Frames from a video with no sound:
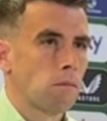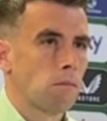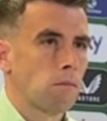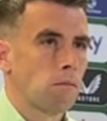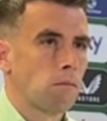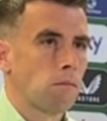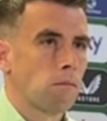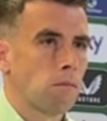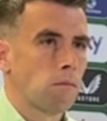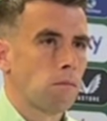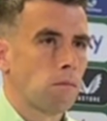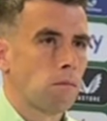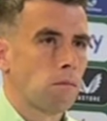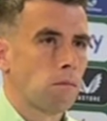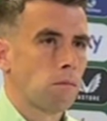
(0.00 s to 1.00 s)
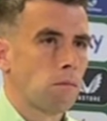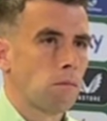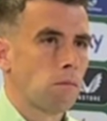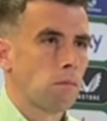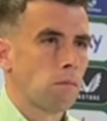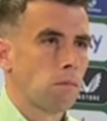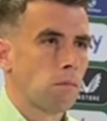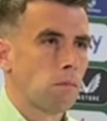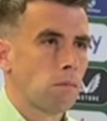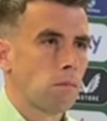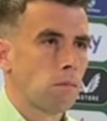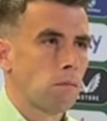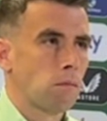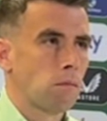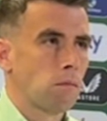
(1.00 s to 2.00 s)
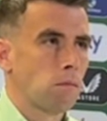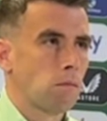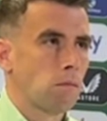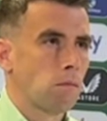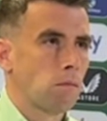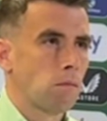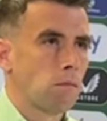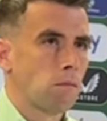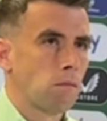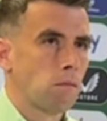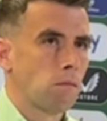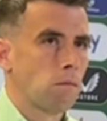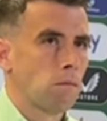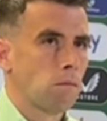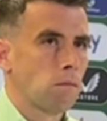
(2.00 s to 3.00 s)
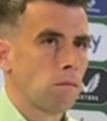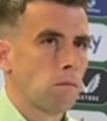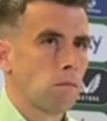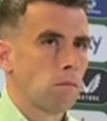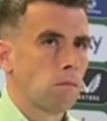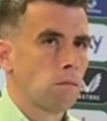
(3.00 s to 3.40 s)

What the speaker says: (not speaking)